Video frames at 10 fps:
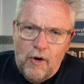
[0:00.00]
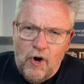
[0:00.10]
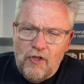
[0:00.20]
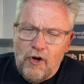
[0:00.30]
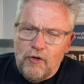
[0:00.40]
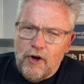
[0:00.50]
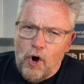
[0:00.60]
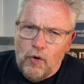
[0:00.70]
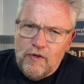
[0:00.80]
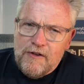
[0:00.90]
although only,
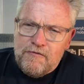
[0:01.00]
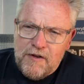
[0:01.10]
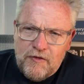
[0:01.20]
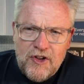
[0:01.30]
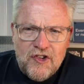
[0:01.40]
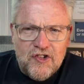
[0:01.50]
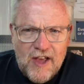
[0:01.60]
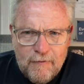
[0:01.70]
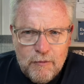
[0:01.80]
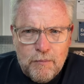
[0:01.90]
only
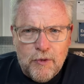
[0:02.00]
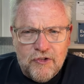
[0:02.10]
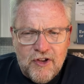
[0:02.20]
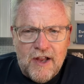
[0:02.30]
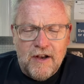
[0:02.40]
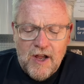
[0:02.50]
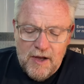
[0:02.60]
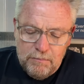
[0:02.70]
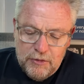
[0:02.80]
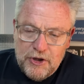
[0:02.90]
57%
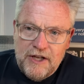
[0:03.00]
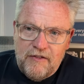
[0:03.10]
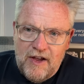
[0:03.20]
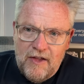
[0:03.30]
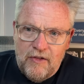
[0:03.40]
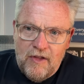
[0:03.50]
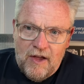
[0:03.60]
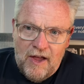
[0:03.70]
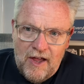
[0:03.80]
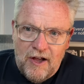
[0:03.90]
believe in
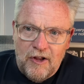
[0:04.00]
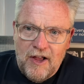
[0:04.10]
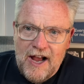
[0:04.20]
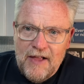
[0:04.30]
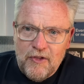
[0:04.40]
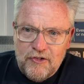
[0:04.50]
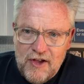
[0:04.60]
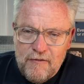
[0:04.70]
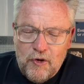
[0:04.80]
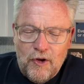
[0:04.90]
hell and the
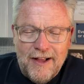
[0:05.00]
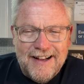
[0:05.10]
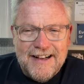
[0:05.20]
devil.